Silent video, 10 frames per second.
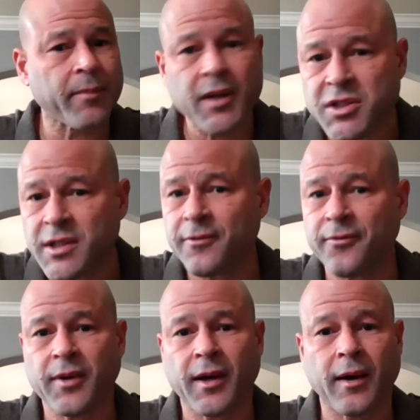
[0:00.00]
I've been a chief
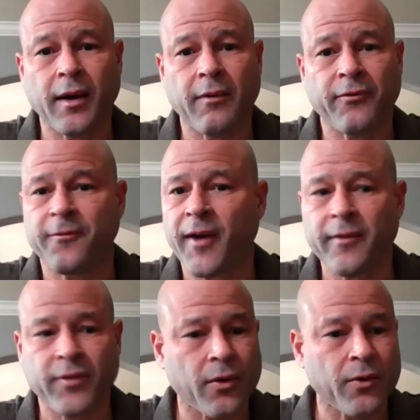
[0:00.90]
for
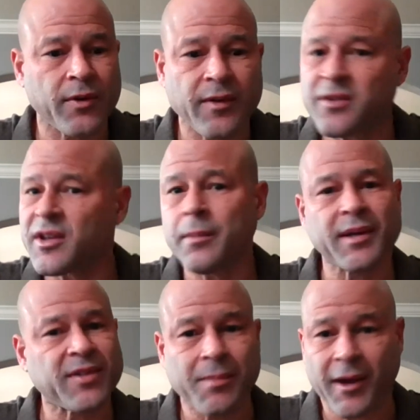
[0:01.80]
five years, and this is going to
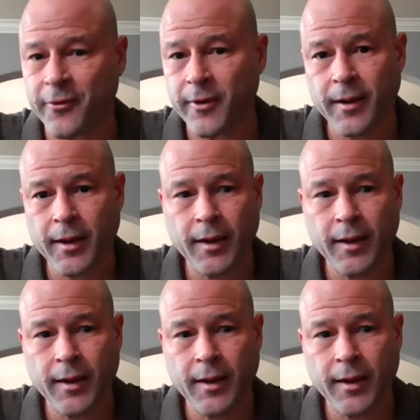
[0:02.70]
be a team effort